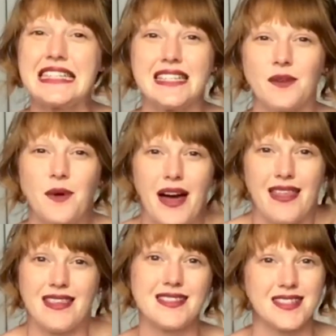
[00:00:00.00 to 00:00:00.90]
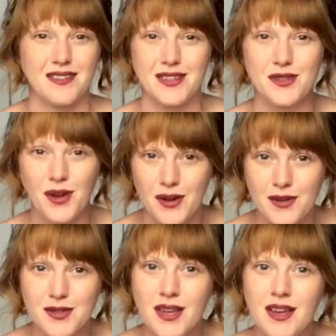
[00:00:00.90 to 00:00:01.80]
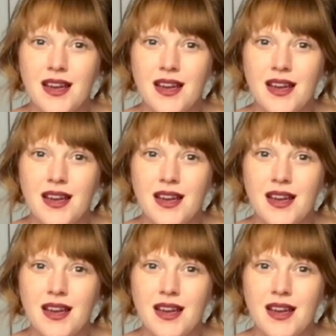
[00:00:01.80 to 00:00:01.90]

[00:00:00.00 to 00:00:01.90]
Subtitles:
to see where this series goes.